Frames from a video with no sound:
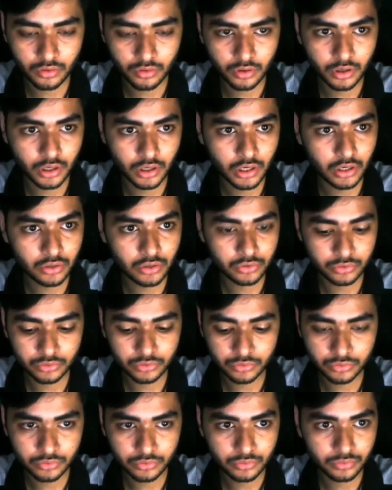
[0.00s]

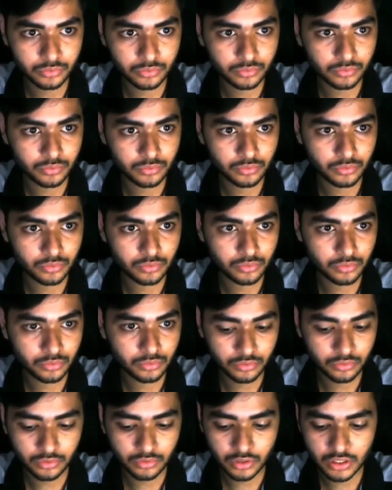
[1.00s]
hello,
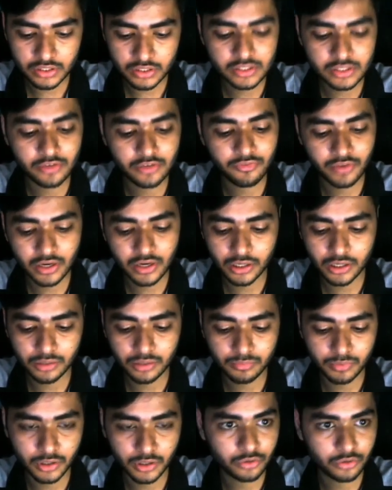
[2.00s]
let's say welcome.
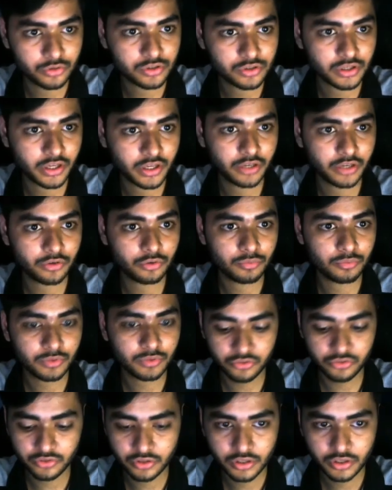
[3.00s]
Hello is getting too
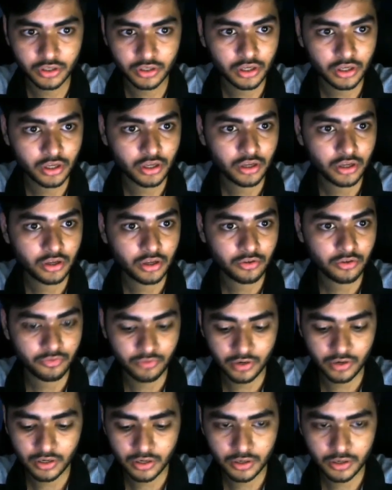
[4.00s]
much.
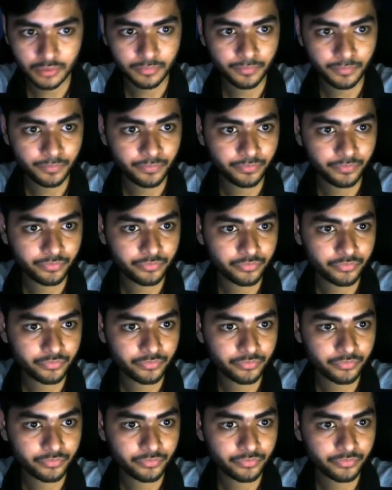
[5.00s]
Welcome,